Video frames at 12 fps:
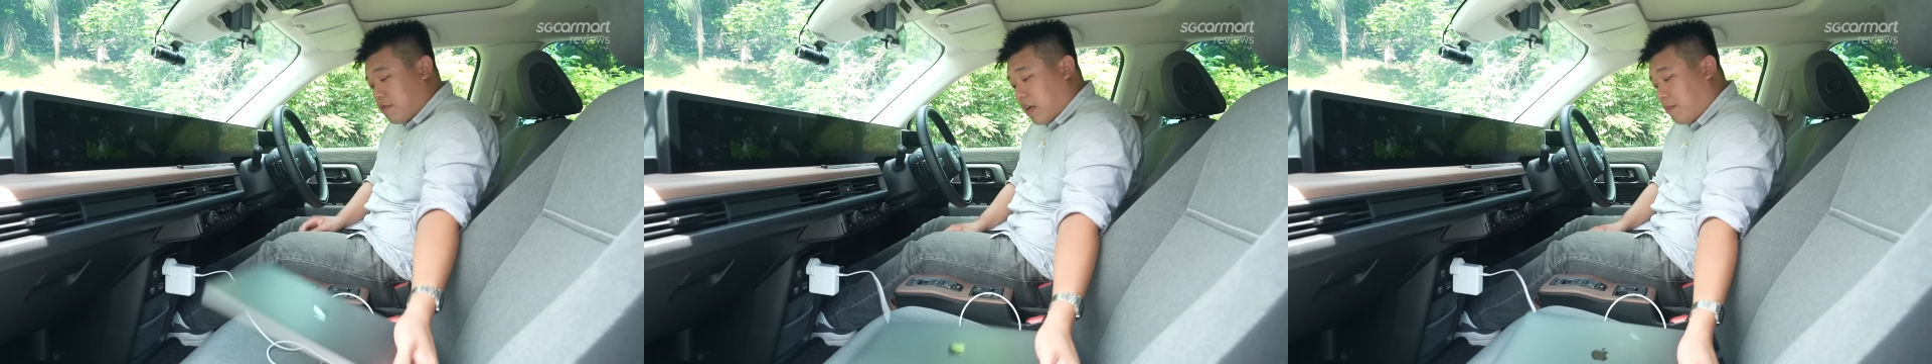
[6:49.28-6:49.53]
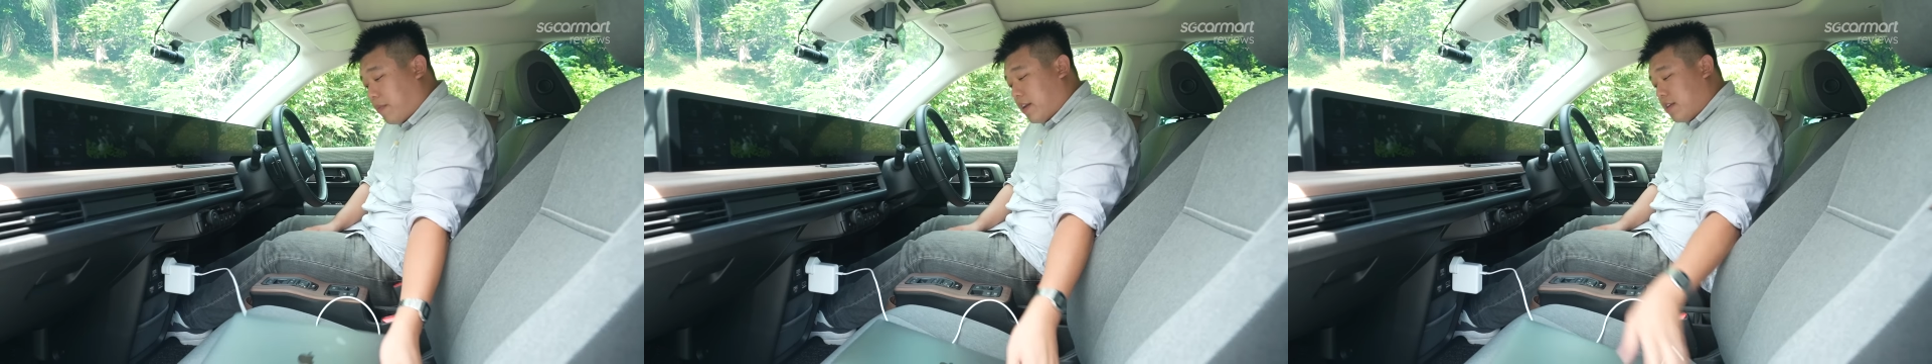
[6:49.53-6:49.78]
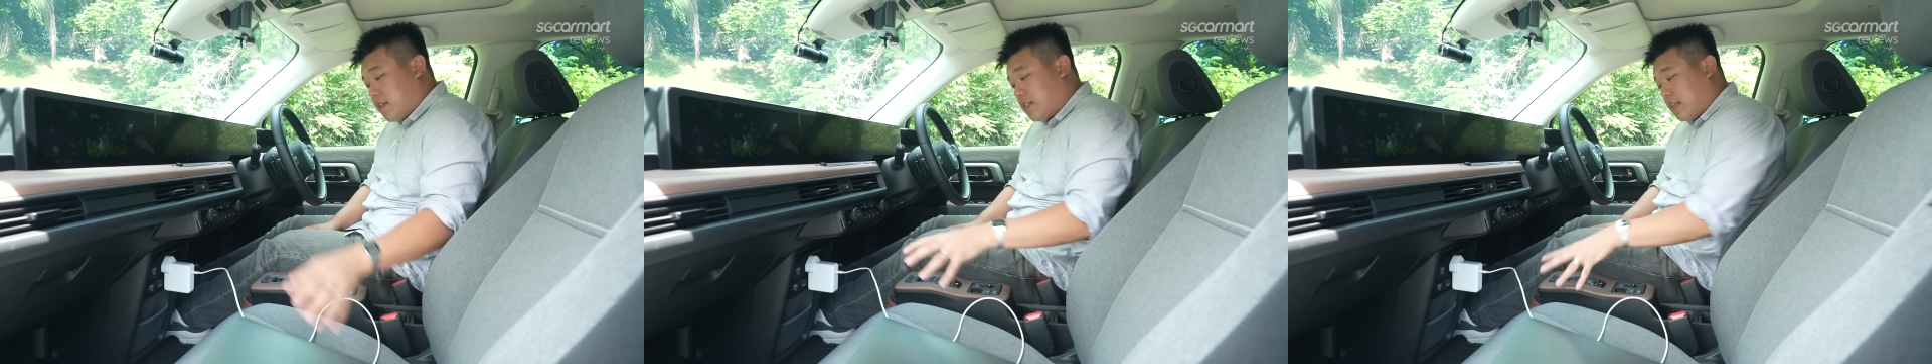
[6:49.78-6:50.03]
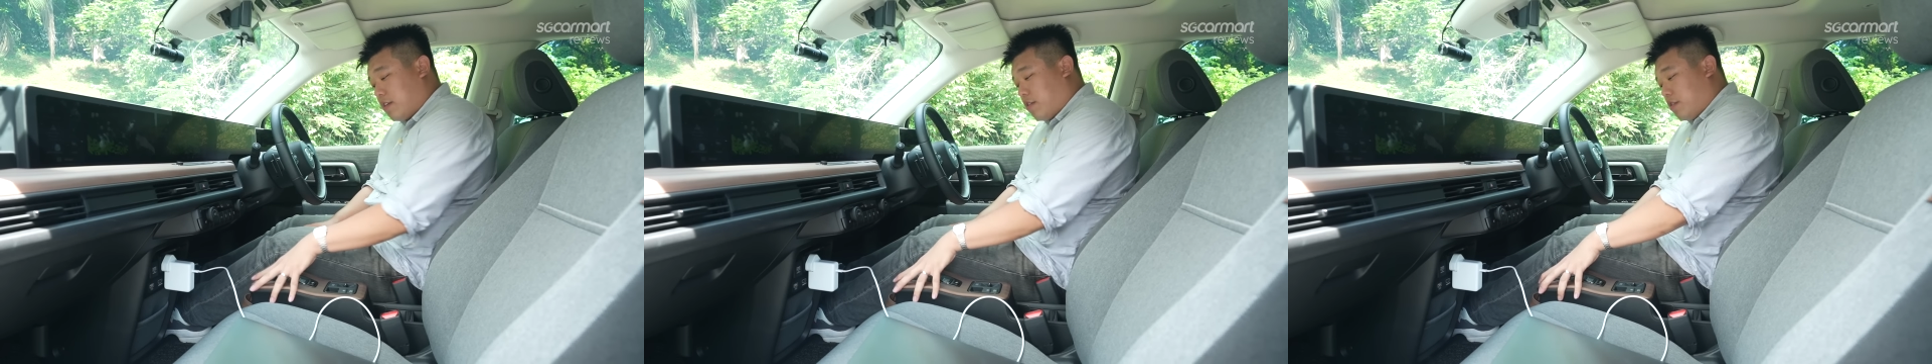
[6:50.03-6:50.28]
down by the
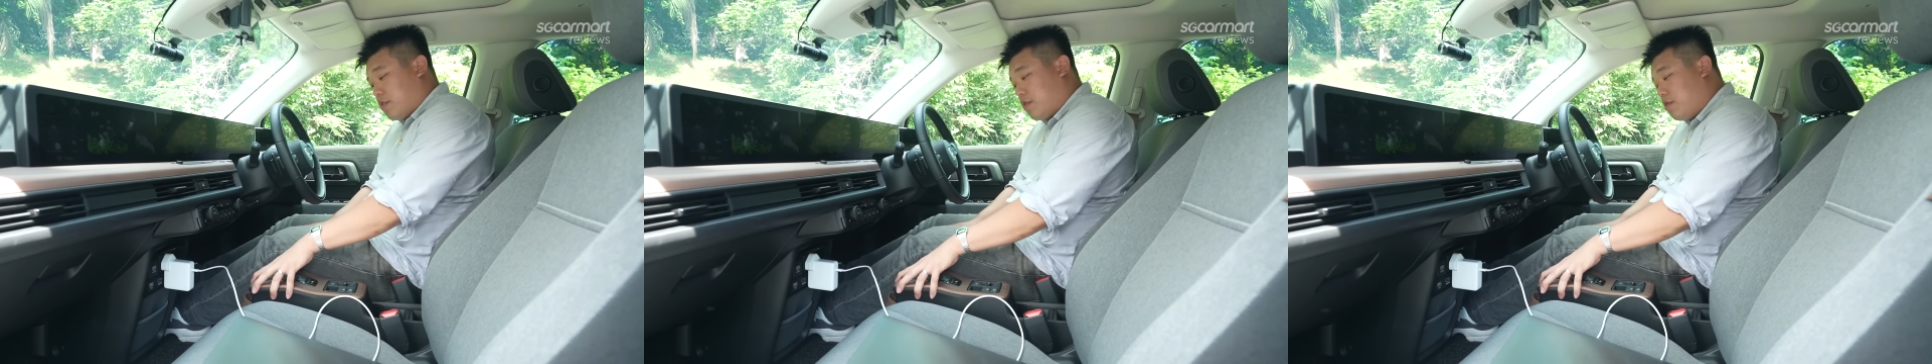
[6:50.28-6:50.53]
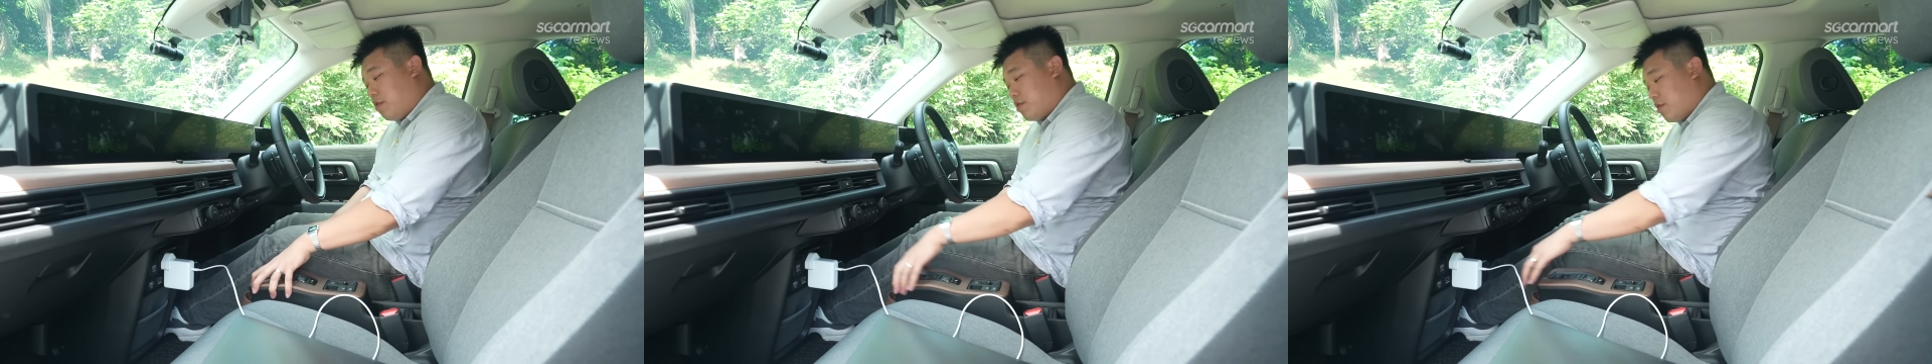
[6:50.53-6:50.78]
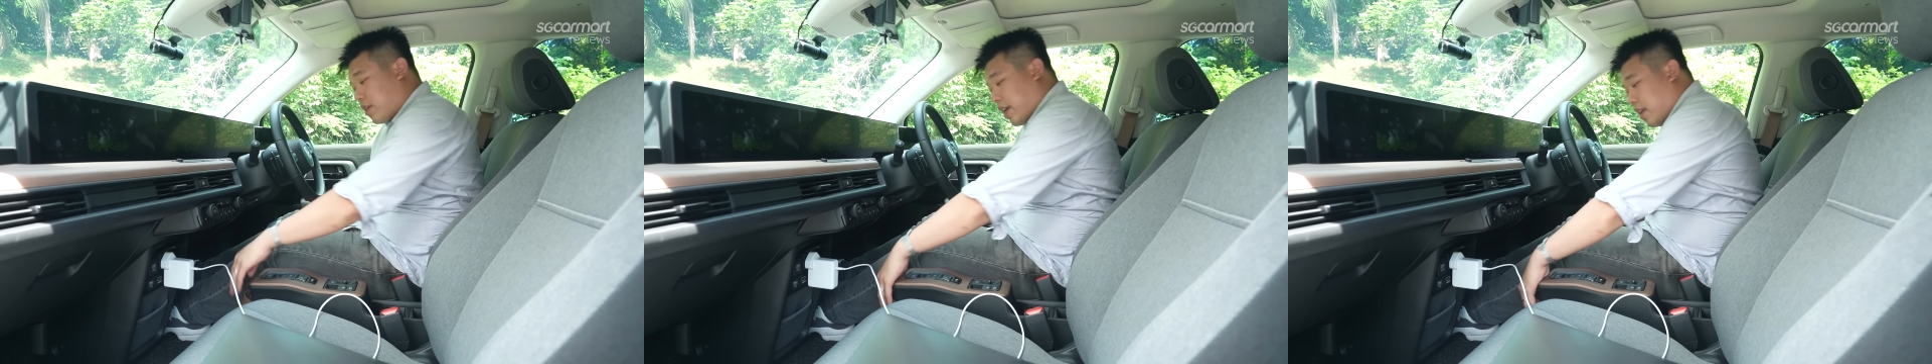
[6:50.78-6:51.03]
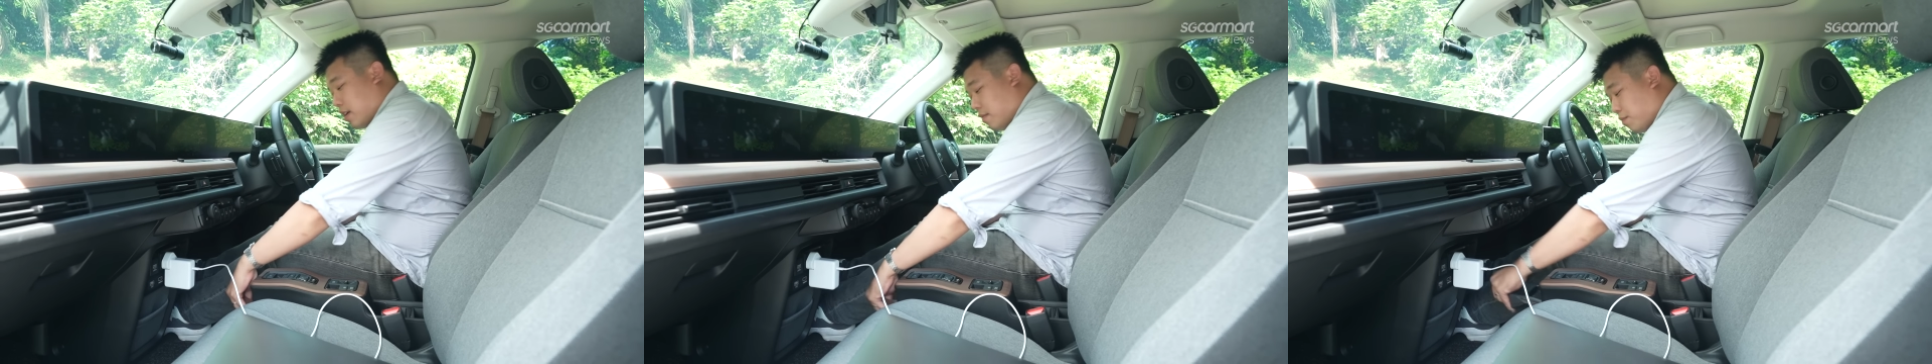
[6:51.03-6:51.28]
center console, you also
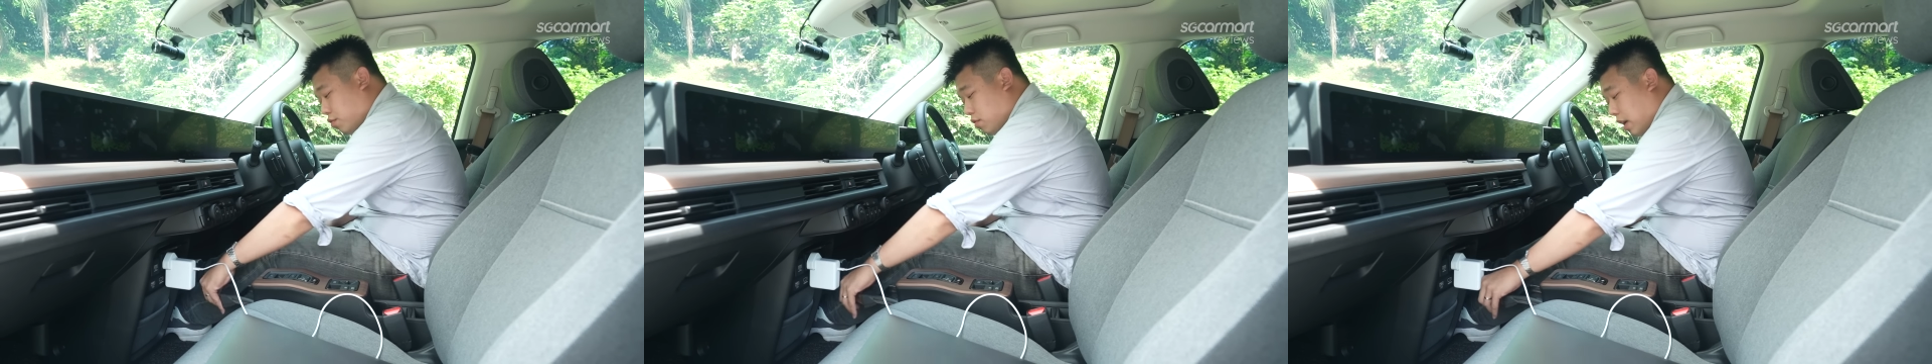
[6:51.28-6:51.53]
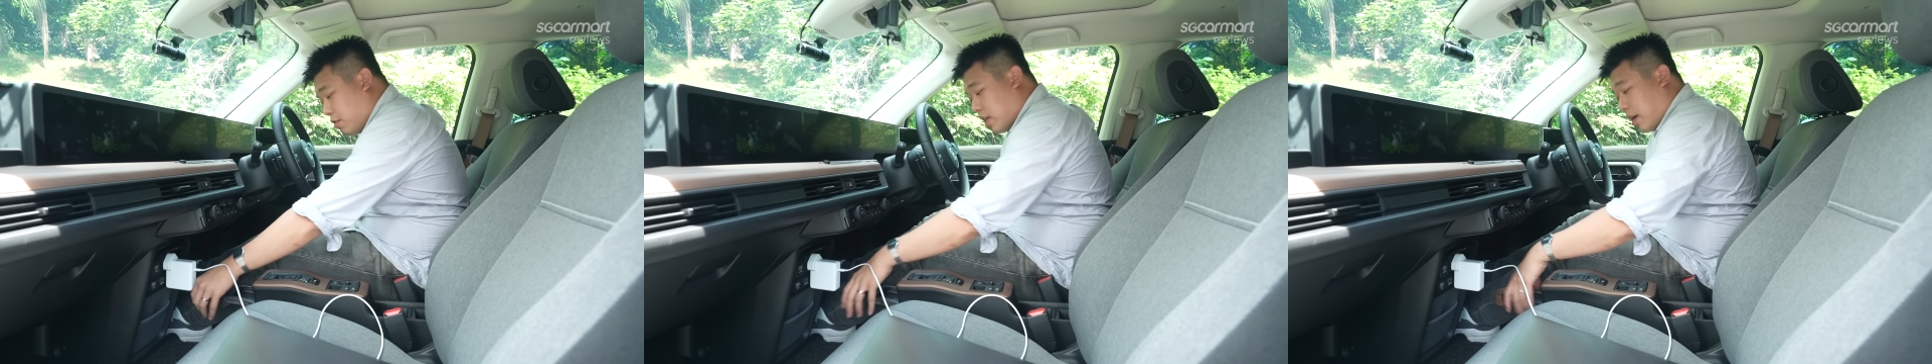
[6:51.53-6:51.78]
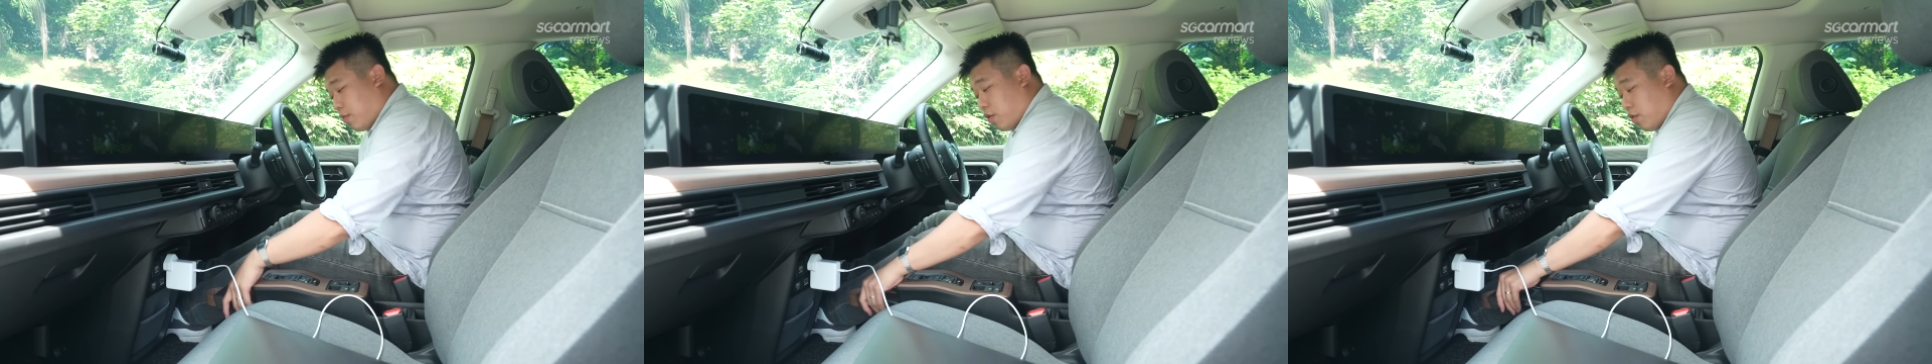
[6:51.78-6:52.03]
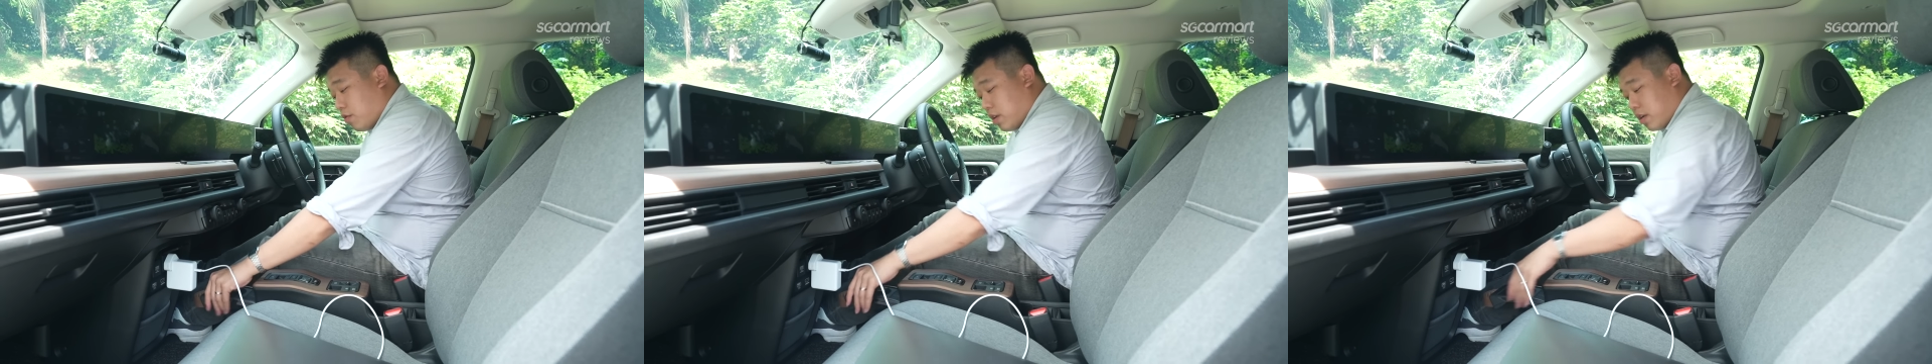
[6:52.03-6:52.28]
get a pull-out cup
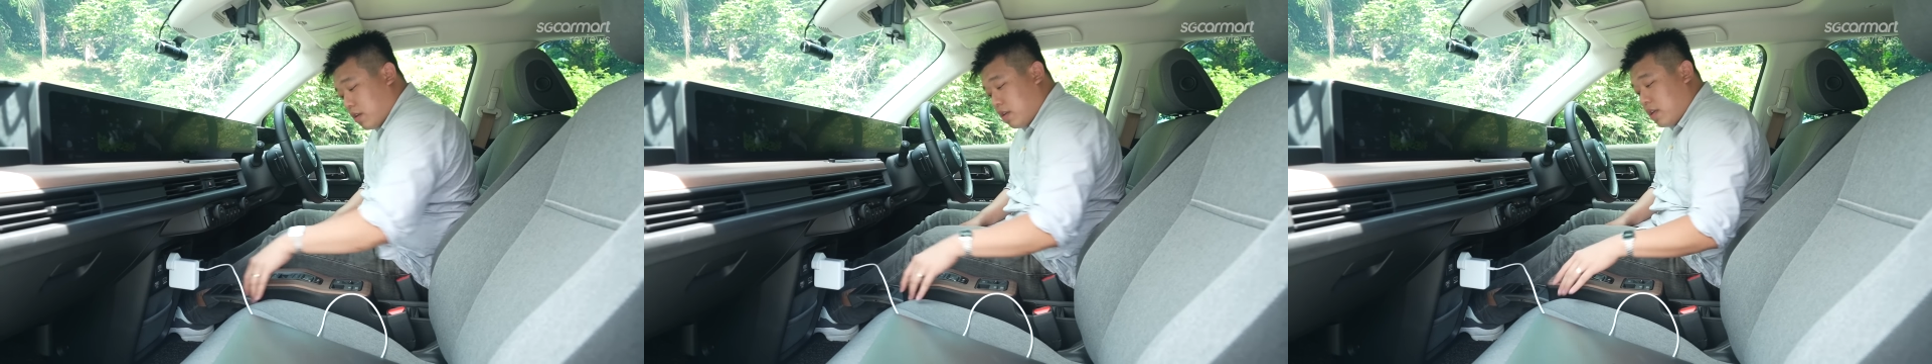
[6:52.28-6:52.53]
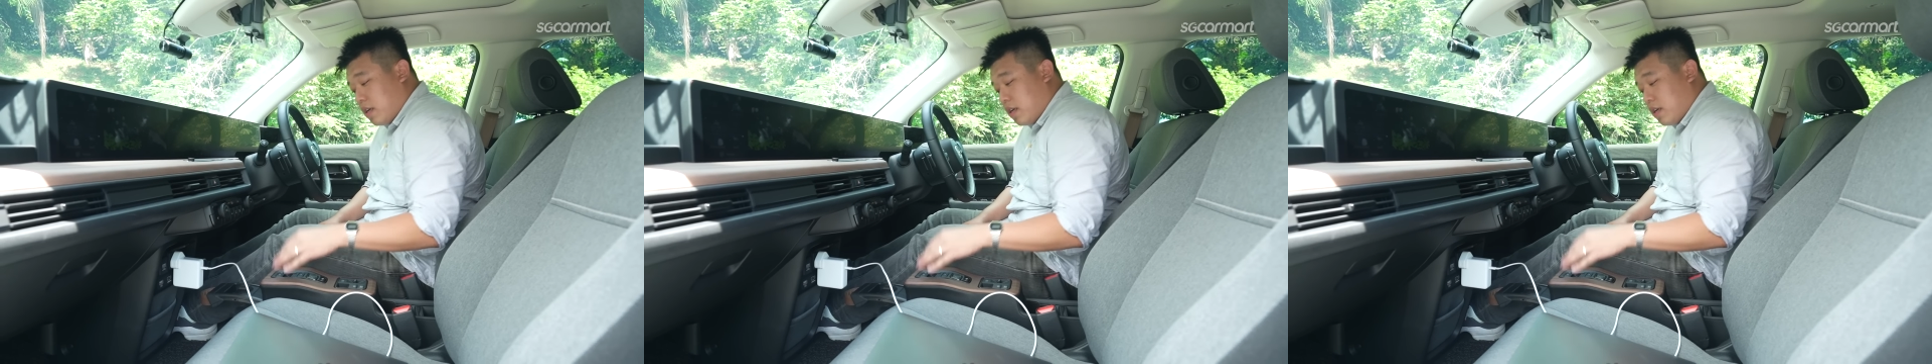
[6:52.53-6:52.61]
holder